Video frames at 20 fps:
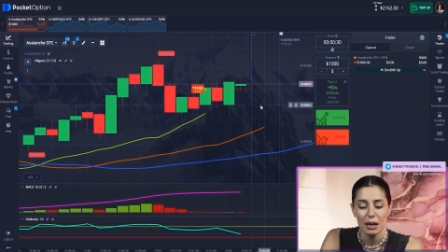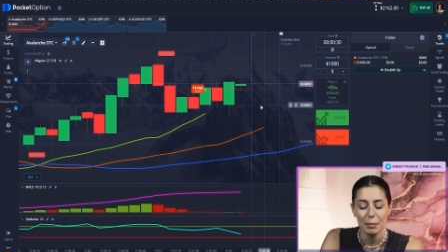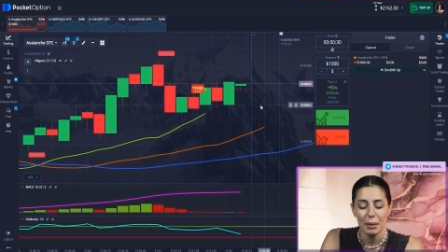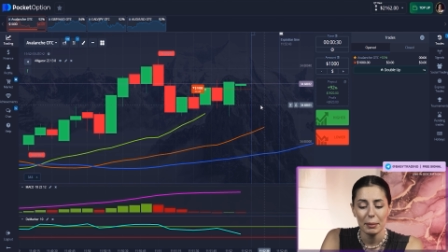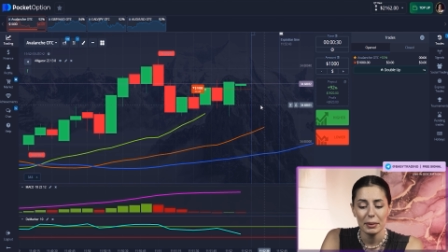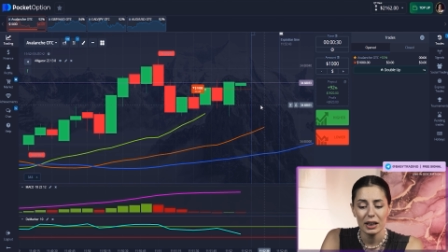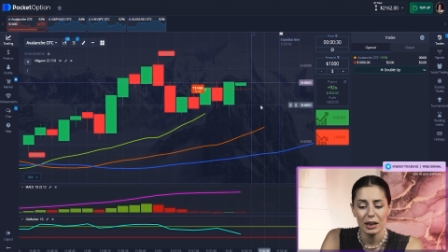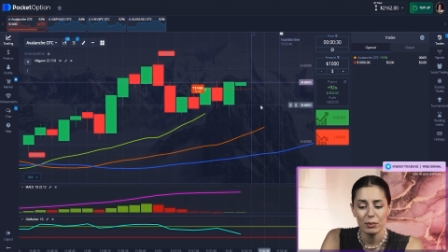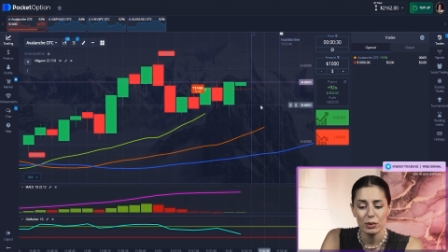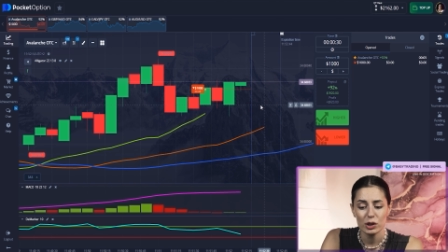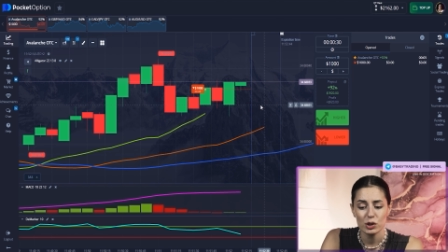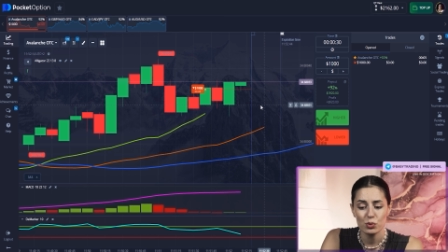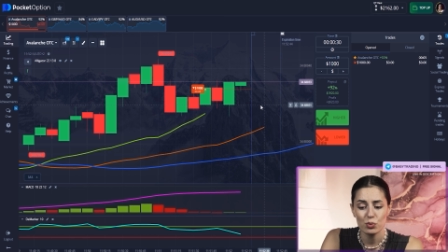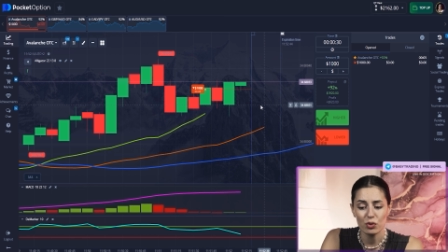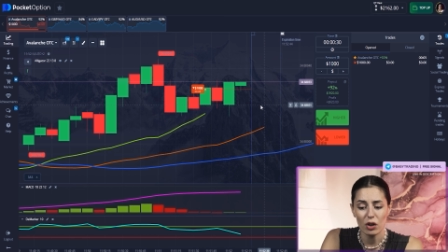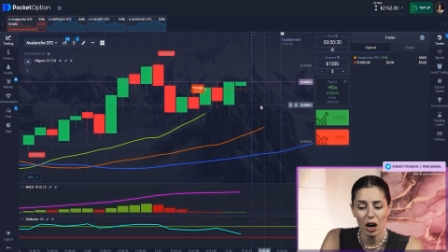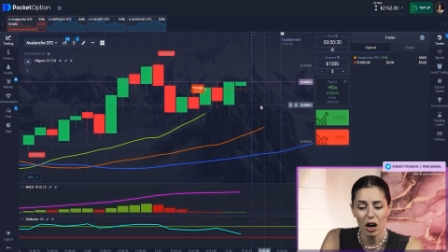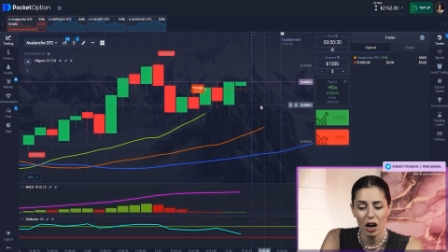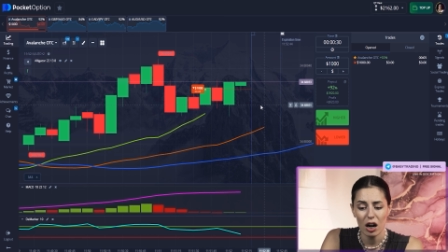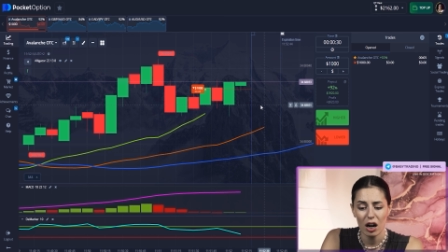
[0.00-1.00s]
Maybe that was
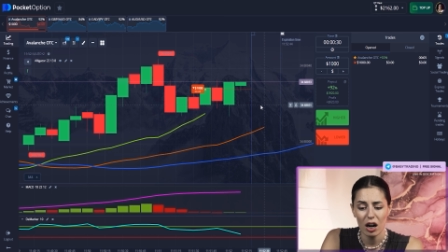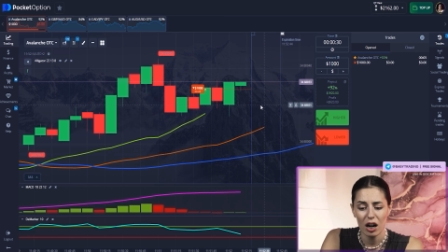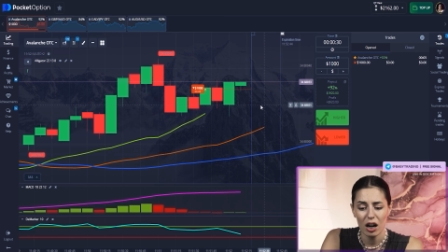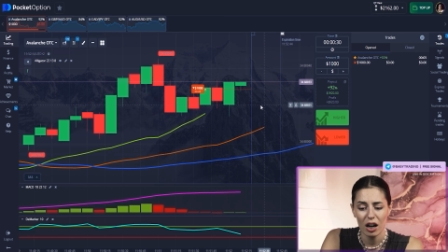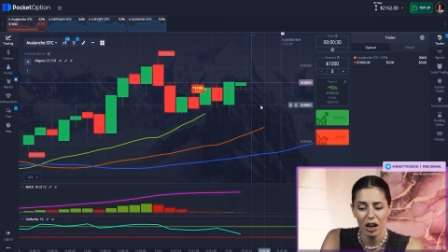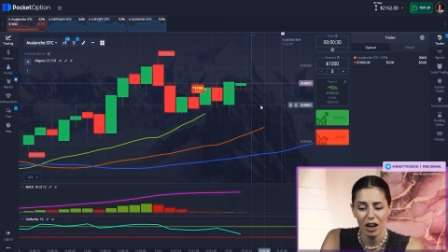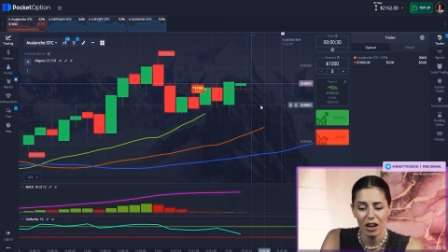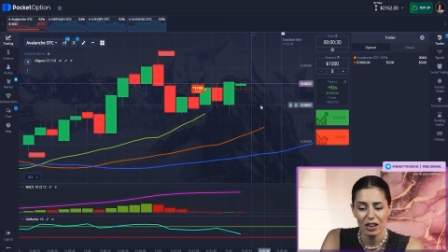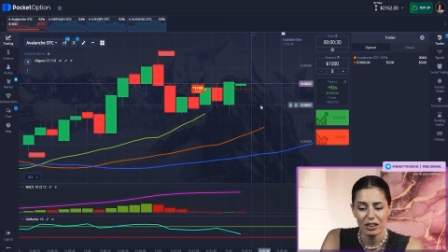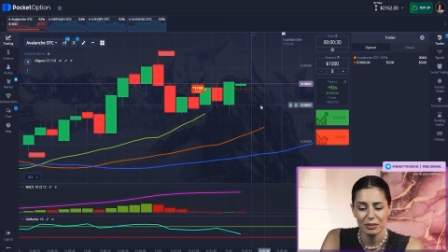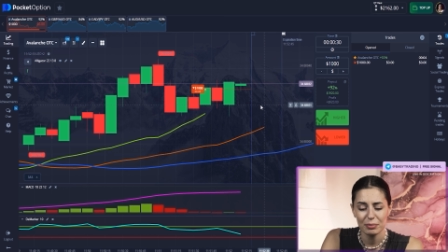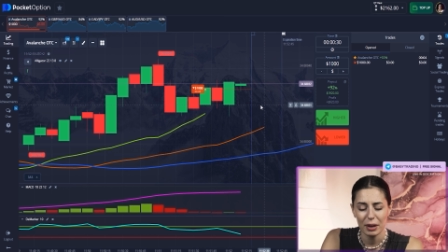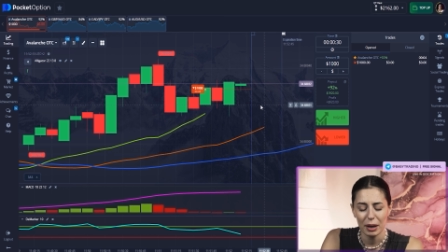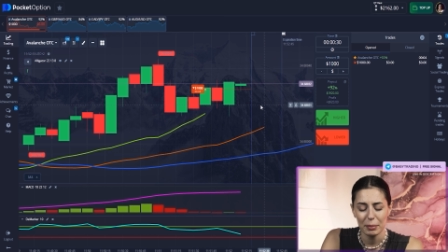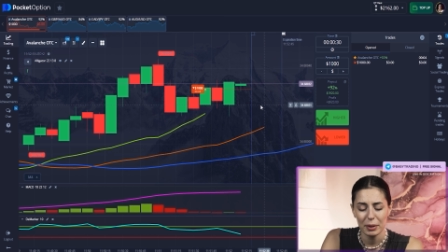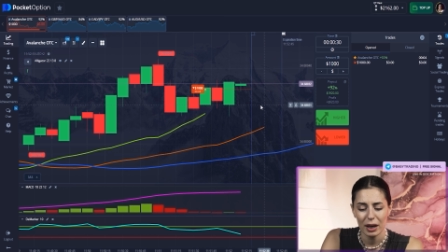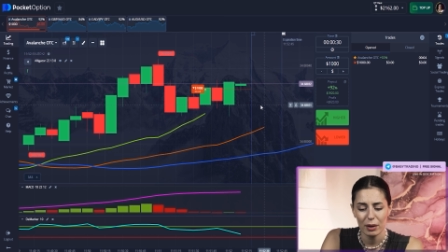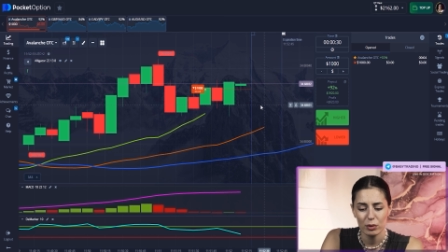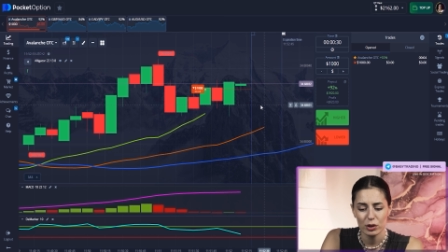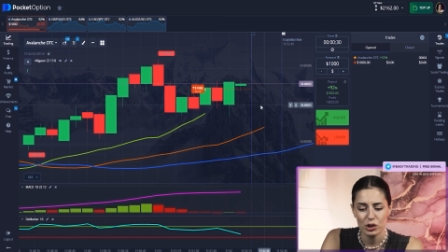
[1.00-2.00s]
wrong.
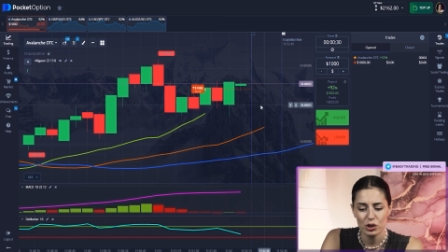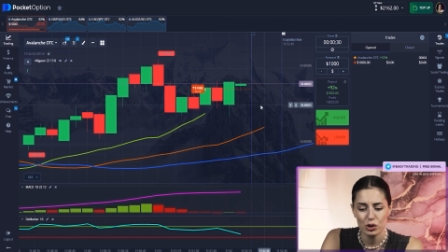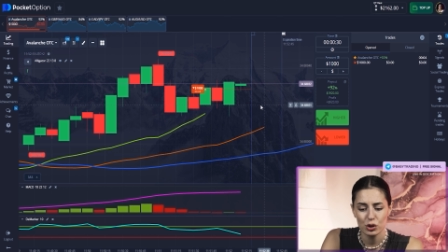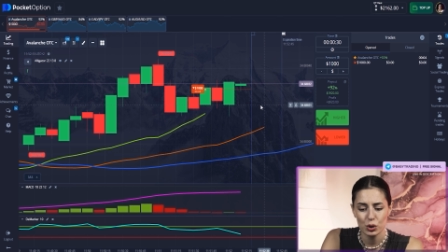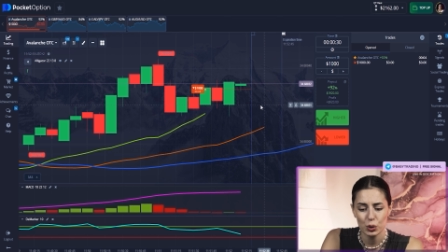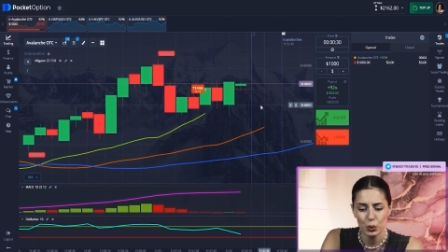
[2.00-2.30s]
Maybe I was